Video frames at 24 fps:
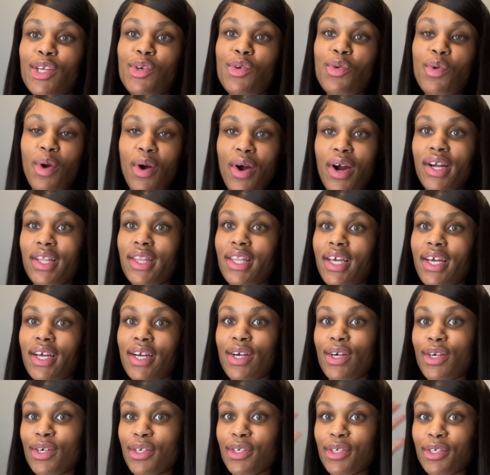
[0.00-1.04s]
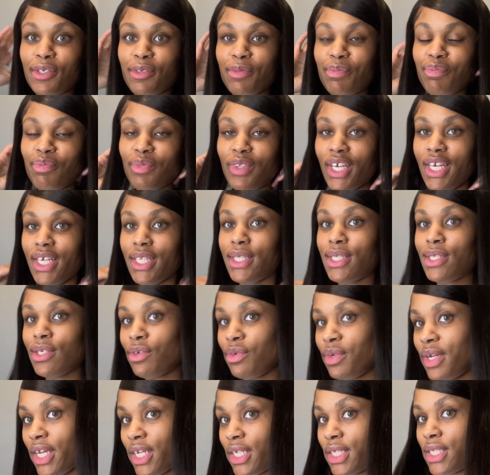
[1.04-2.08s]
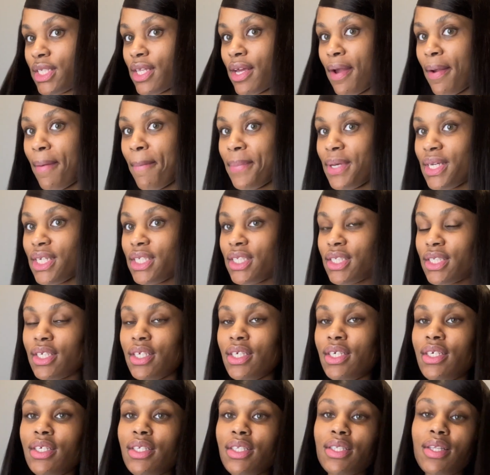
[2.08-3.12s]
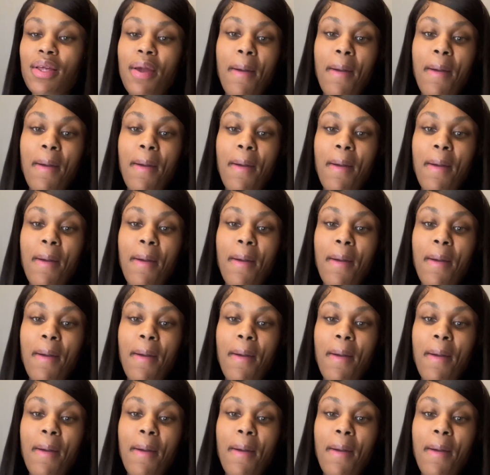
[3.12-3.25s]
you are that girl. Until next time, besties,